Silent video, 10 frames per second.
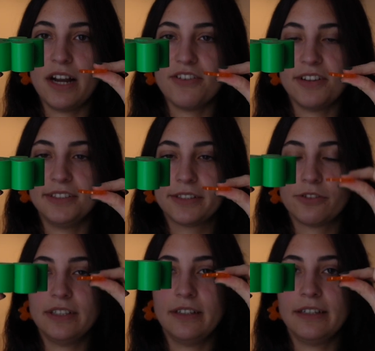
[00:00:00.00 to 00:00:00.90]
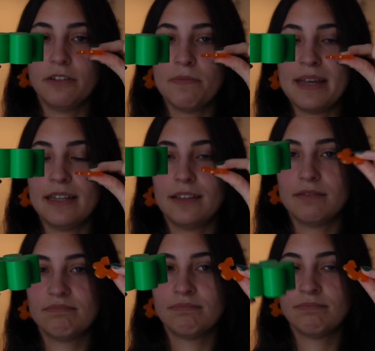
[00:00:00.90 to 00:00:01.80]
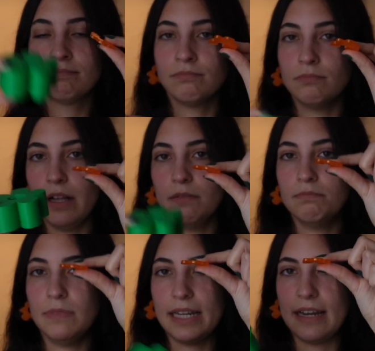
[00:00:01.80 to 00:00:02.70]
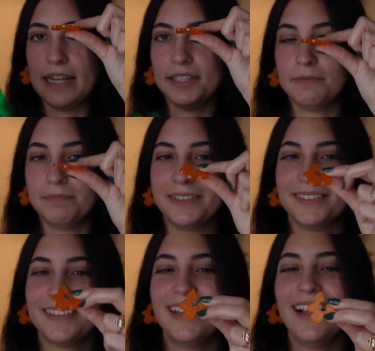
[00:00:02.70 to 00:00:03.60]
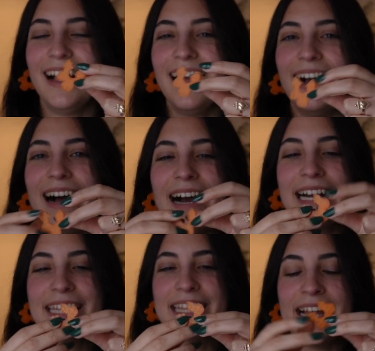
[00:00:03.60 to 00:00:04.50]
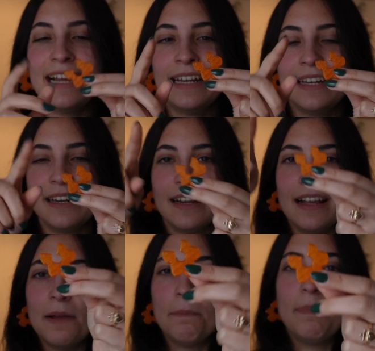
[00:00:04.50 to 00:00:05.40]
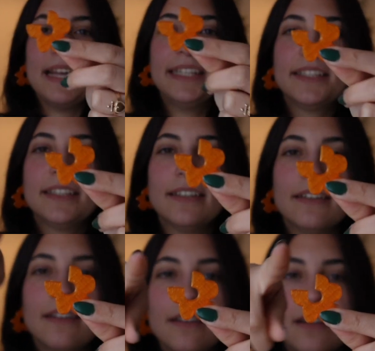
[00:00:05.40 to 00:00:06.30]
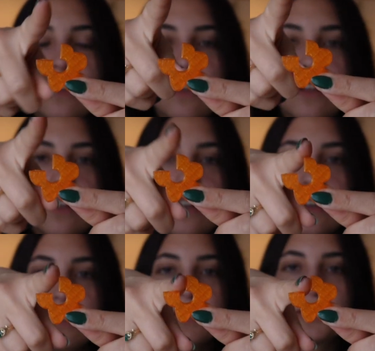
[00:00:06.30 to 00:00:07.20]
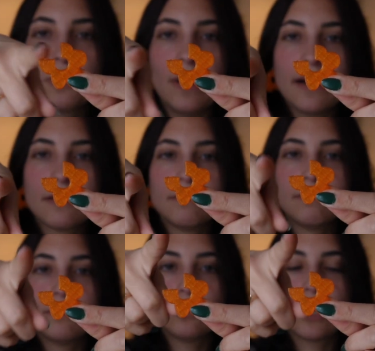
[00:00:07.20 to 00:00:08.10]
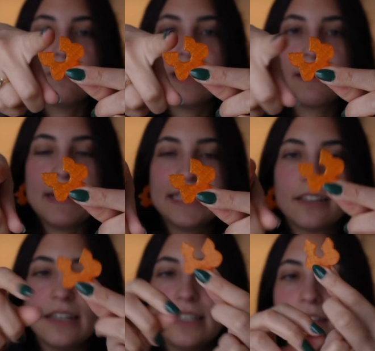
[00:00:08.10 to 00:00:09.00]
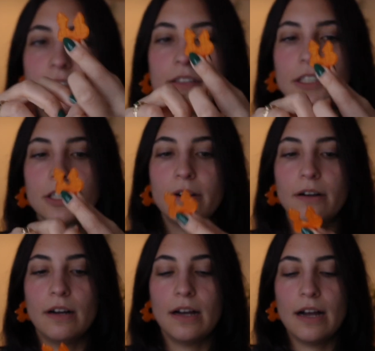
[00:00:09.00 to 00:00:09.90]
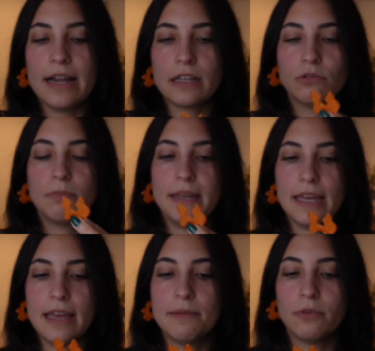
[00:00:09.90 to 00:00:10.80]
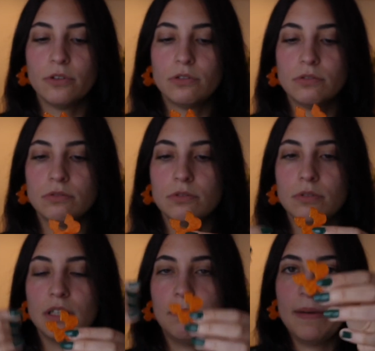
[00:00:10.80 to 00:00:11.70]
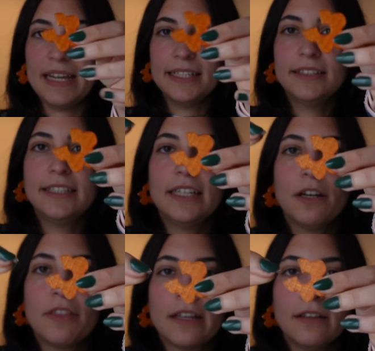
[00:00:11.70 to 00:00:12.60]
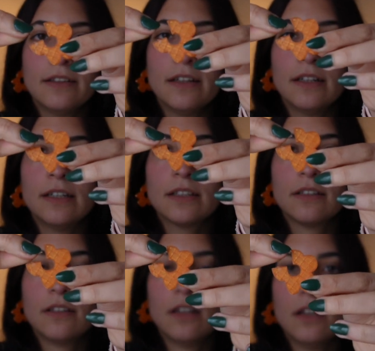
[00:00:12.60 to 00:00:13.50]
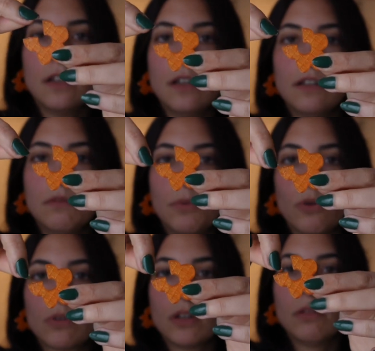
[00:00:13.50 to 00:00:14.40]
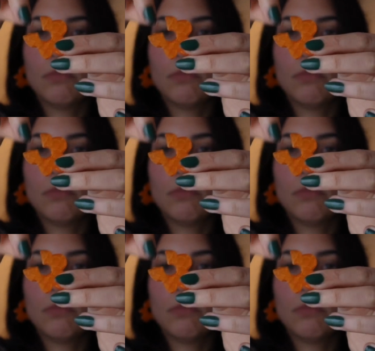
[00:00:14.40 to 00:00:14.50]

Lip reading: I just extrude it a little bit, well, like less. I then placed a square to kind of like make the cut. So I could be able to place this little thingy that broke,